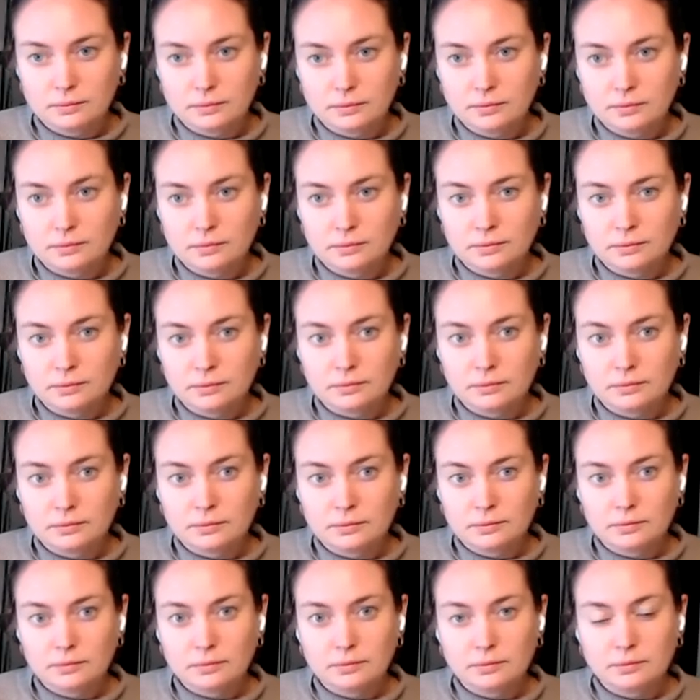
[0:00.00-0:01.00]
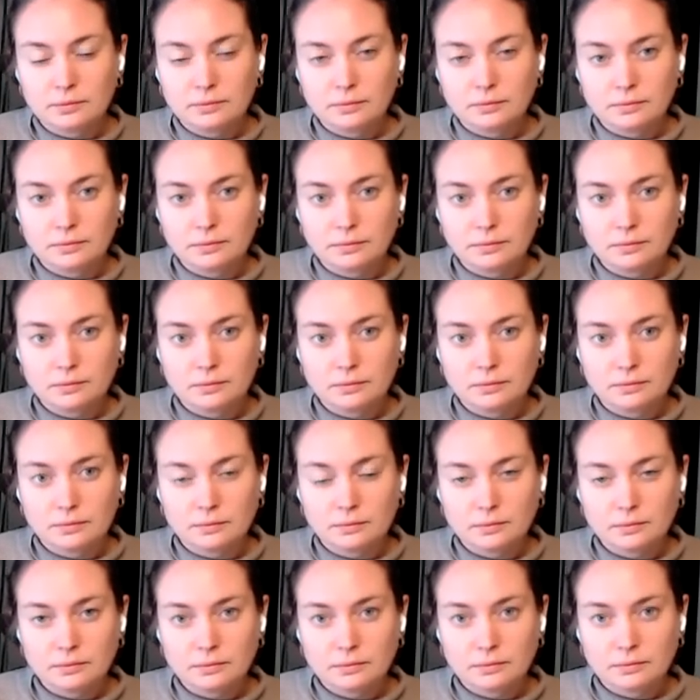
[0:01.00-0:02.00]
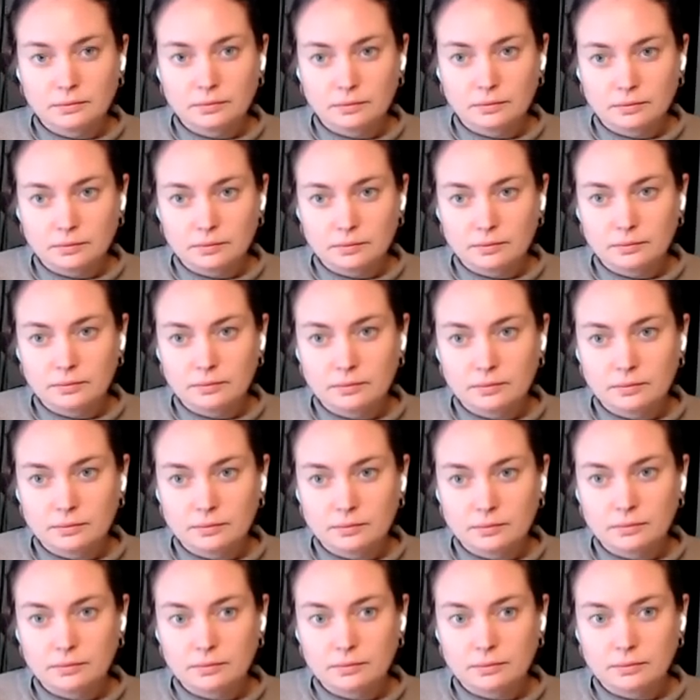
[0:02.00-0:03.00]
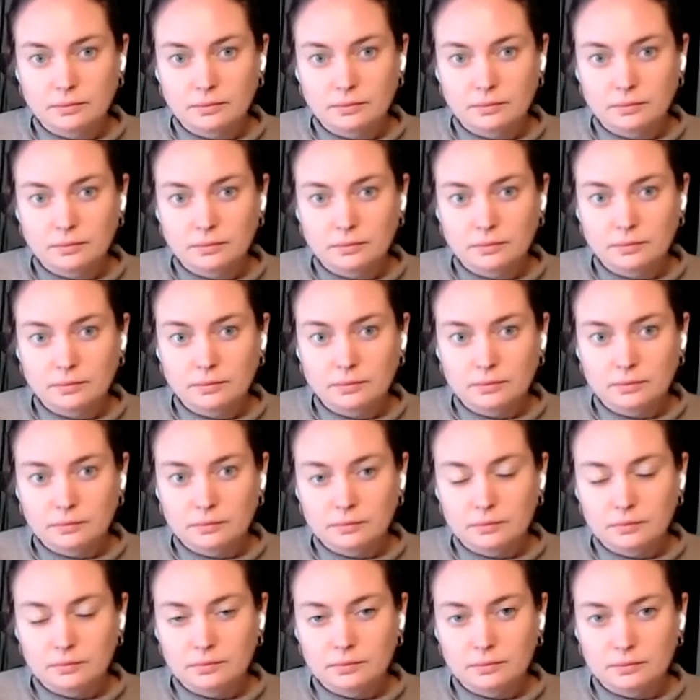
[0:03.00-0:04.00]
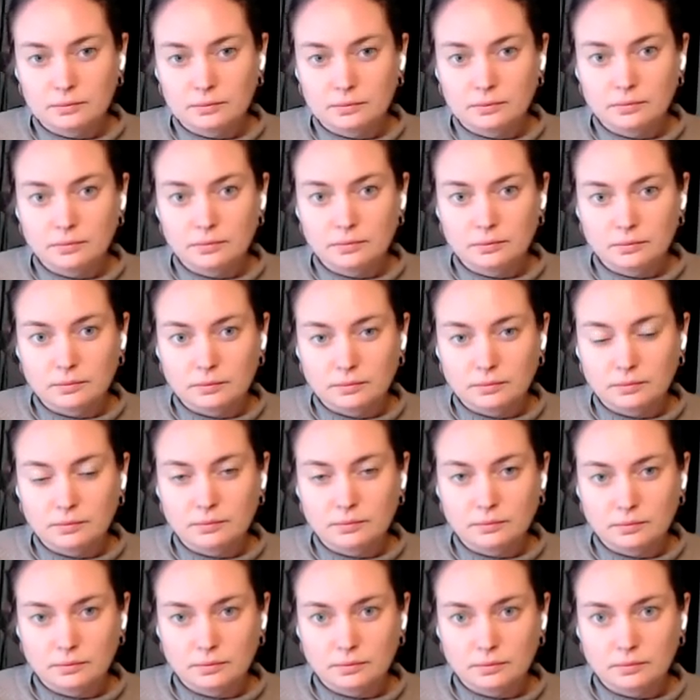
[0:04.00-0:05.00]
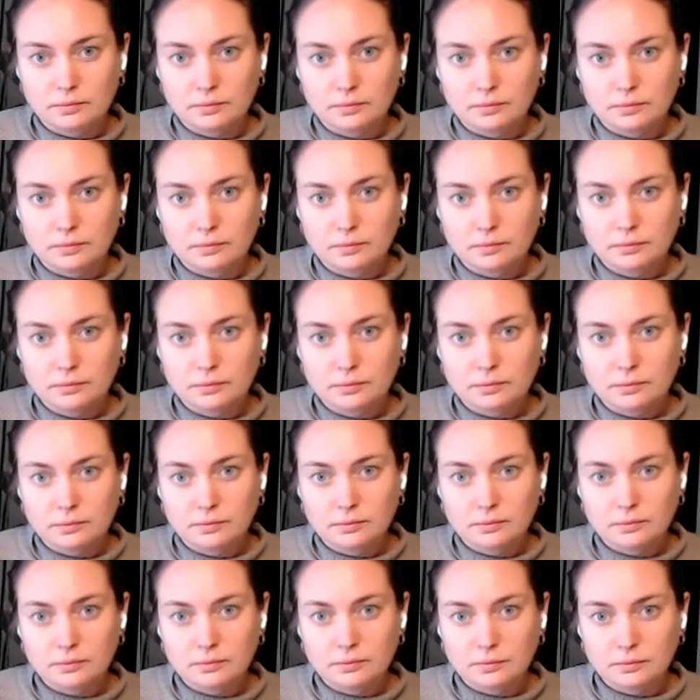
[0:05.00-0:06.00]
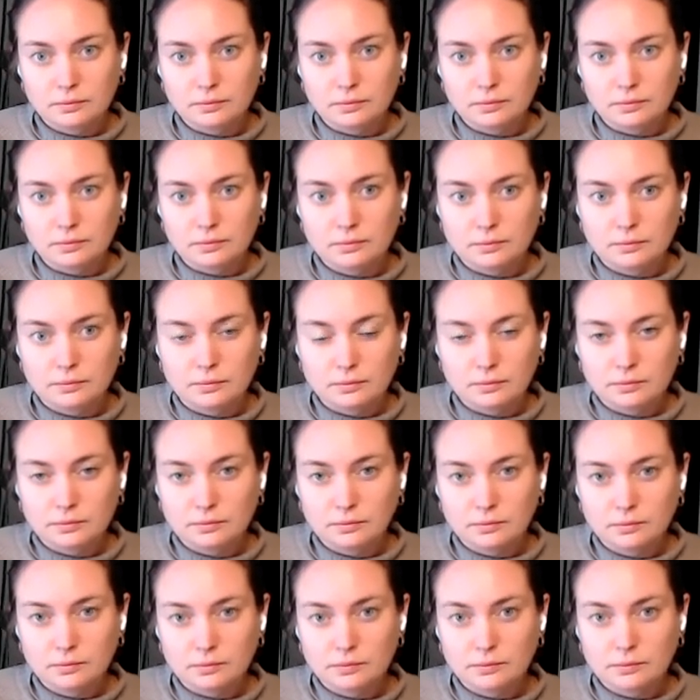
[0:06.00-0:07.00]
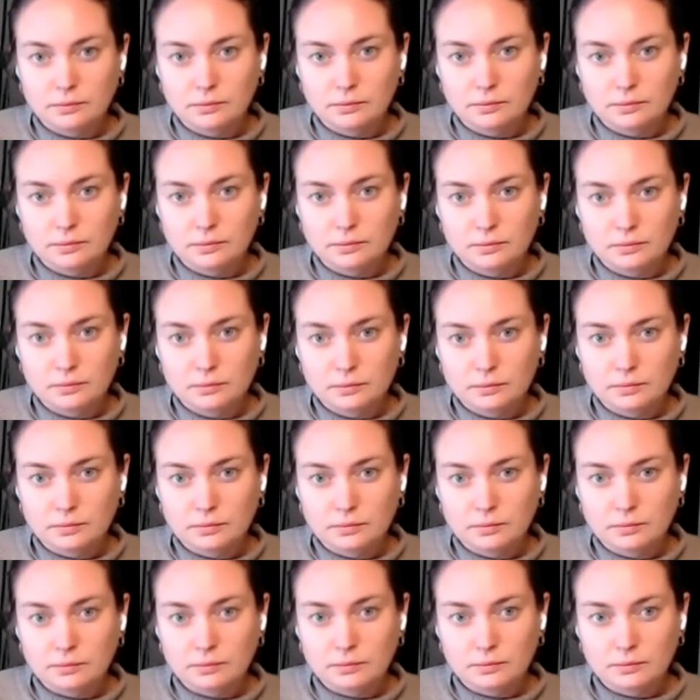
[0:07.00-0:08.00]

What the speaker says: This person isn't speaking.